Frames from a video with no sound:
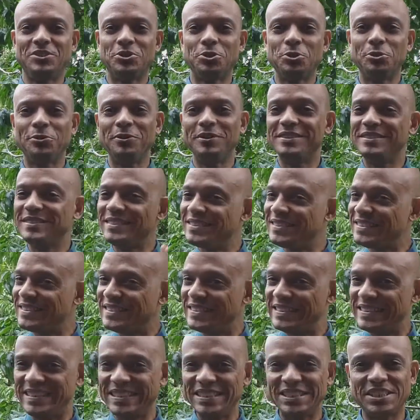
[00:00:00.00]
So
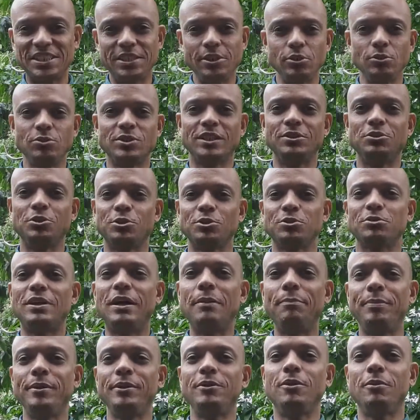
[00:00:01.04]
the skills are just
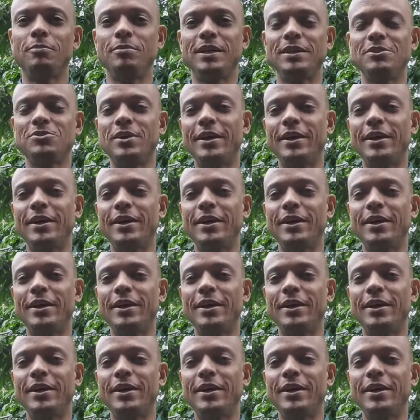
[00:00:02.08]
ramping up, right?